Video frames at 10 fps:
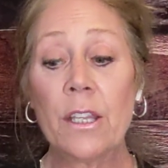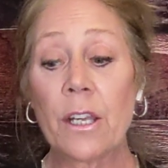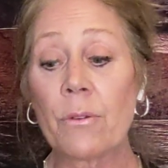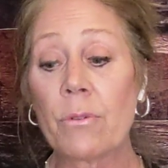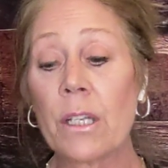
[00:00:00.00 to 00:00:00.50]

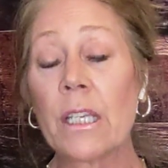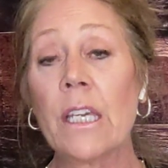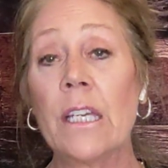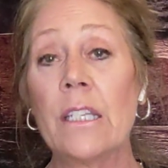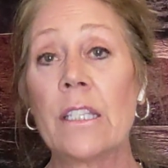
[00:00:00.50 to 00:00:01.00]
There really
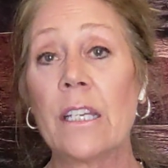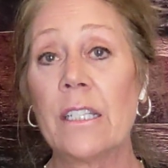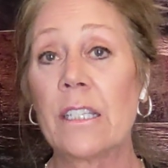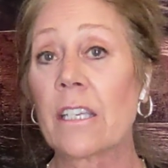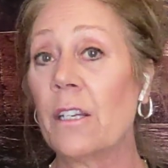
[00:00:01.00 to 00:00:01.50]
is,
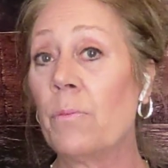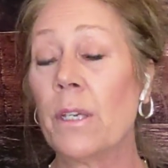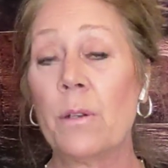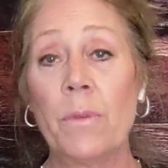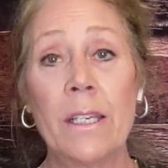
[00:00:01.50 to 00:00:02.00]
it's going to
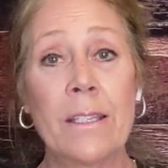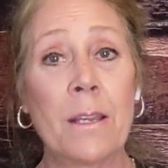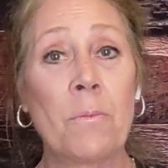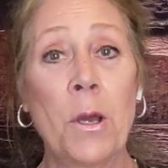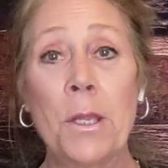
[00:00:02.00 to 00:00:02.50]
be an
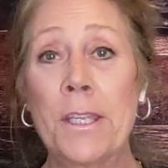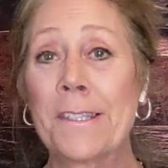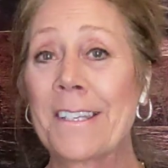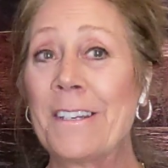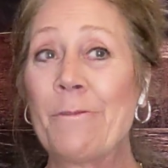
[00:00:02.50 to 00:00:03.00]
amazing month.
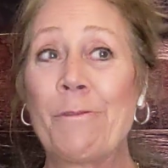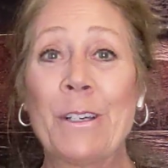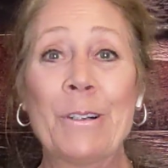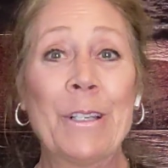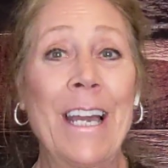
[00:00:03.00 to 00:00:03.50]
It's going to
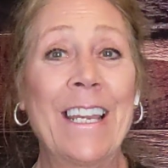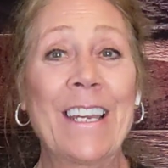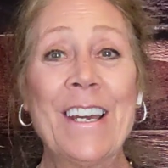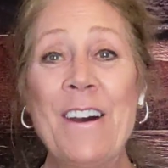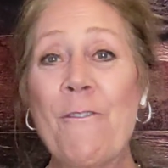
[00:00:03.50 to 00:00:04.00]
feel like
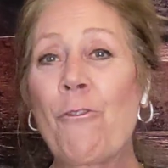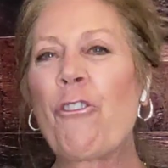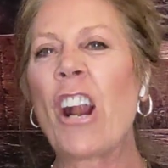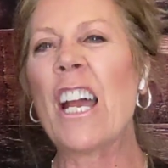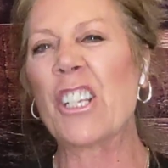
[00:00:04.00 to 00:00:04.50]

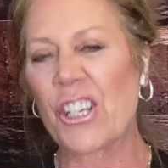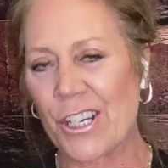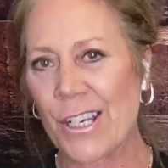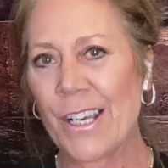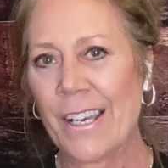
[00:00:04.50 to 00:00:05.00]
fresh.